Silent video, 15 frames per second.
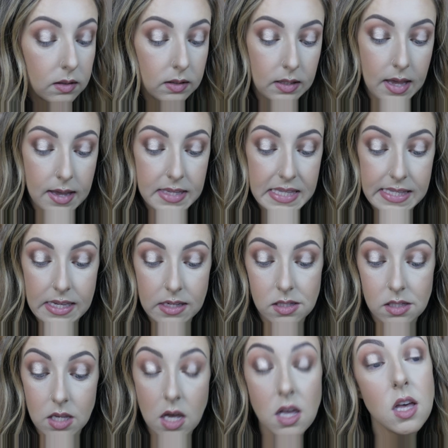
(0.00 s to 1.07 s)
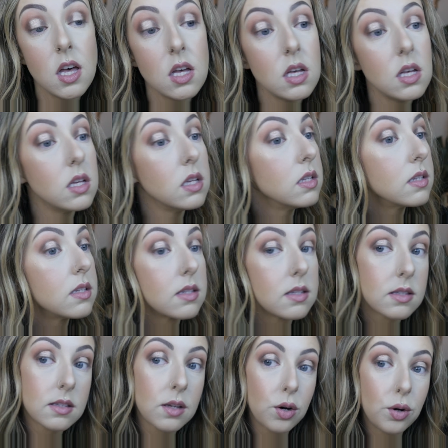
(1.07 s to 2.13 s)
Yes, yes, yes.
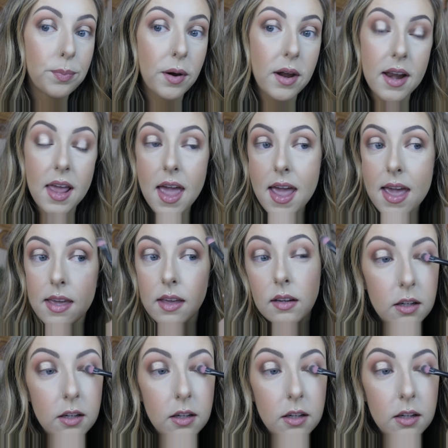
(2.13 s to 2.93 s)
So pretty.